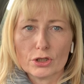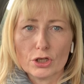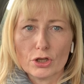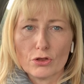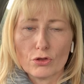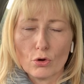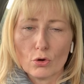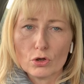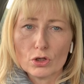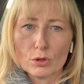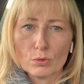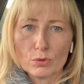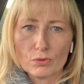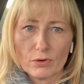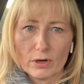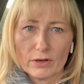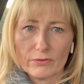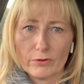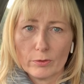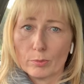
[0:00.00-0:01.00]
thought she was
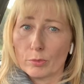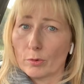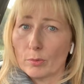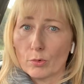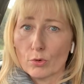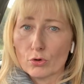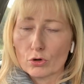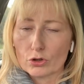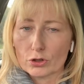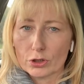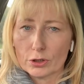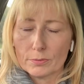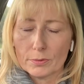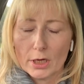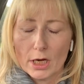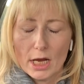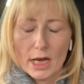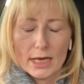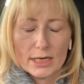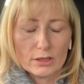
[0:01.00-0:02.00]
ready for promotion.
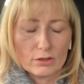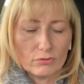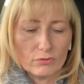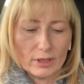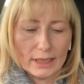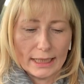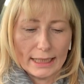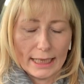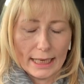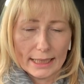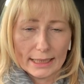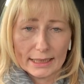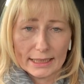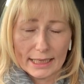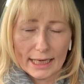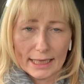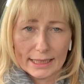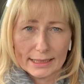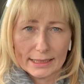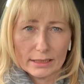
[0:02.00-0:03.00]
She really liked the
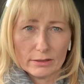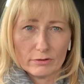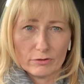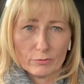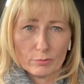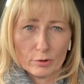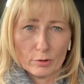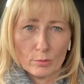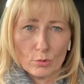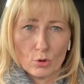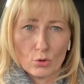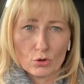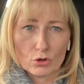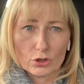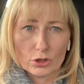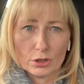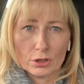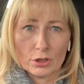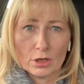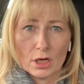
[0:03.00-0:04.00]
idea of
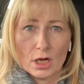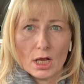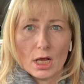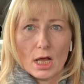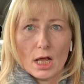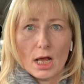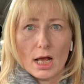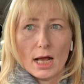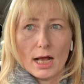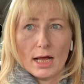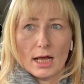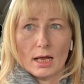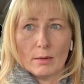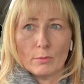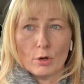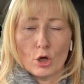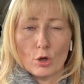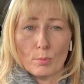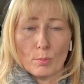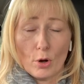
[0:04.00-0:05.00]
promotion.
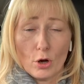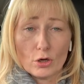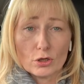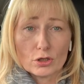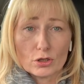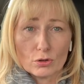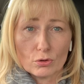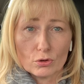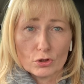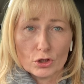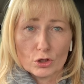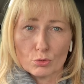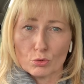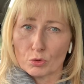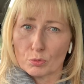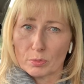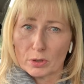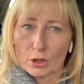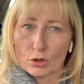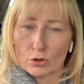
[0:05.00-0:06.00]
Her boss thought she
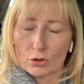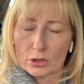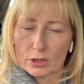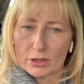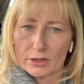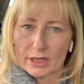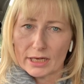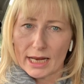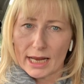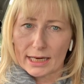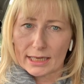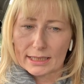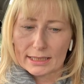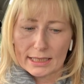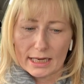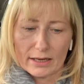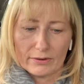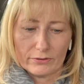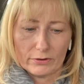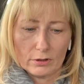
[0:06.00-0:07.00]
would be good at the next
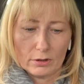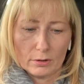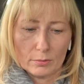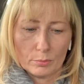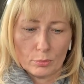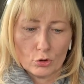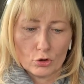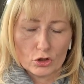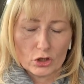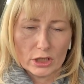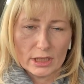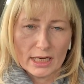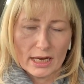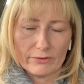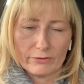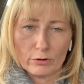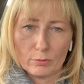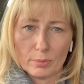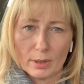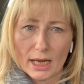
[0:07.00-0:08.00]
level, but she
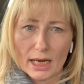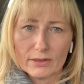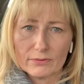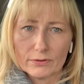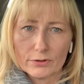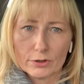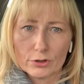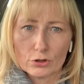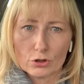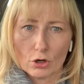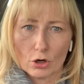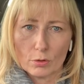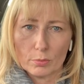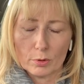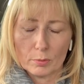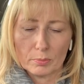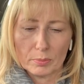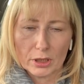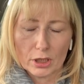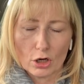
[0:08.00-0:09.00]
never applied for the job
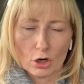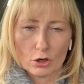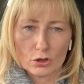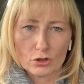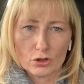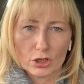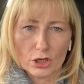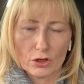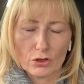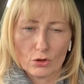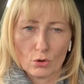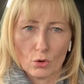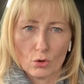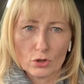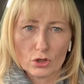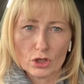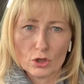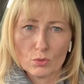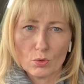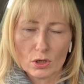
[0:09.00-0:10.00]
because she
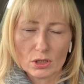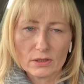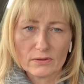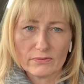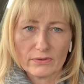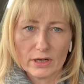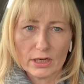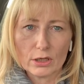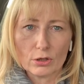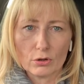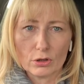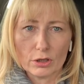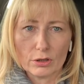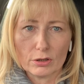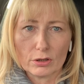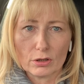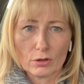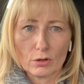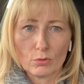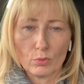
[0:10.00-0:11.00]
thought she wasn't very good
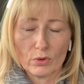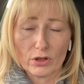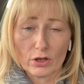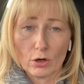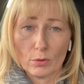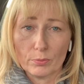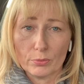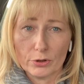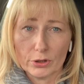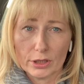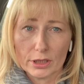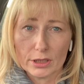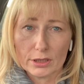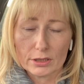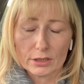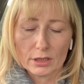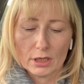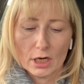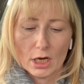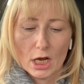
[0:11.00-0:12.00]
with
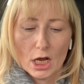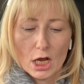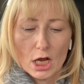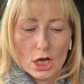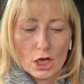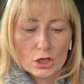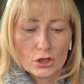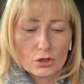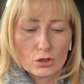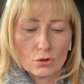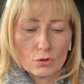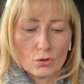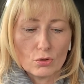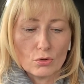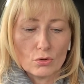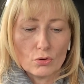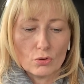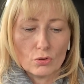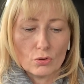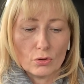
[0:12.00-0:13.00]
computers.
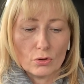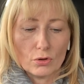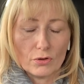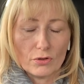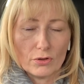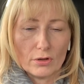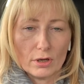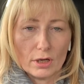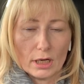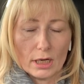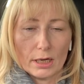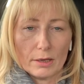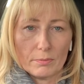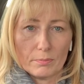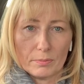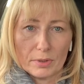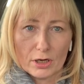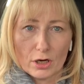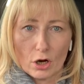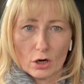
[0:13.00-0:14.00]
So
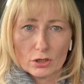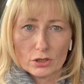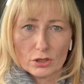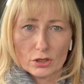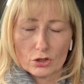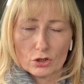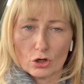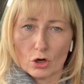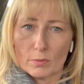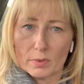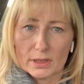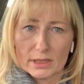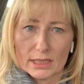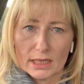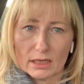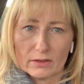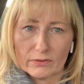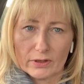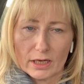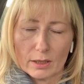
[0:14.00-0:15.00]
because the job
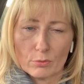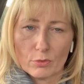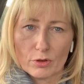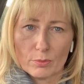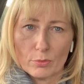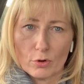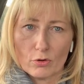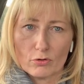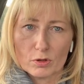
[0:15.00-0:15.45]
itself came with more